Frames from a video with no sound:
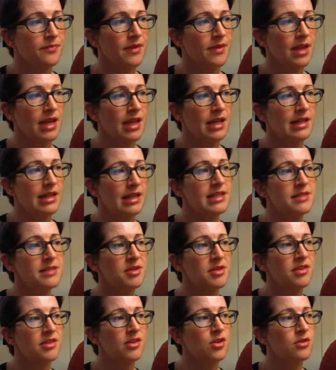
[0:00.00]

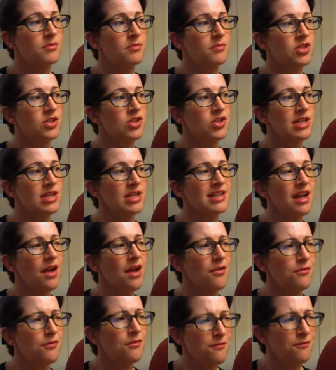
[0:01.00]
Elizabeth could but just
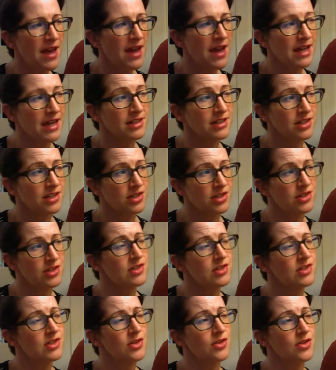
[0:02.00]
affect
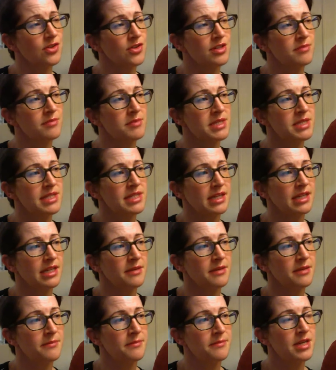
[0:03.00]
concern in missing
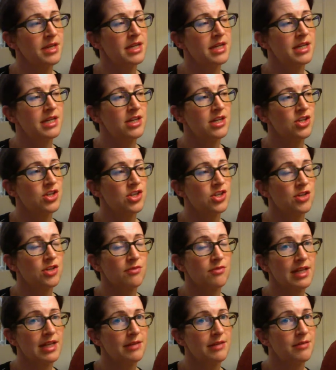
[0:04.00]
him. She
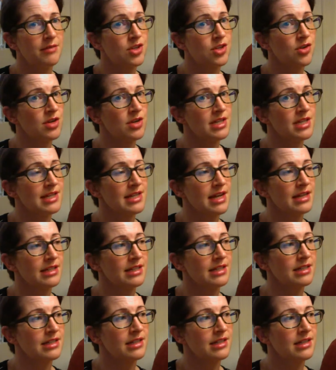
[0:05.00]
really rejoiced at
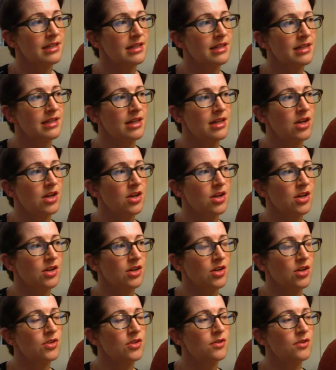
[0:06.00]
it.
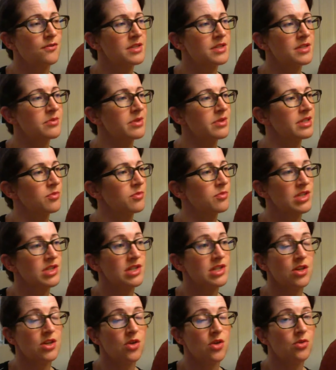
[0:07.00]
Colonel Fitzwilliam was
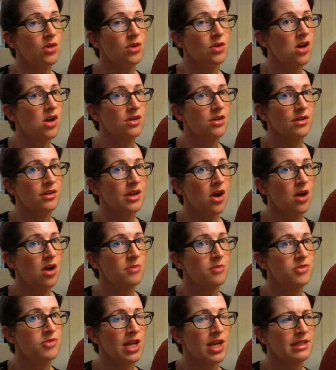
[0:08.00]
no longer an
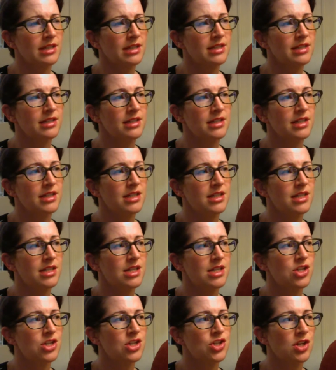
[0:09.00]
object.
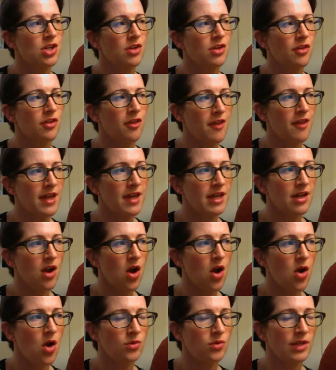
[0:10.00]
She could think
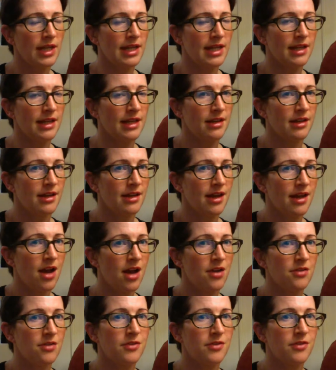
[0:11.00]
only
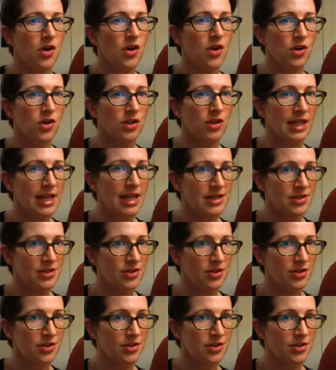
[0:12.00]
of her letter.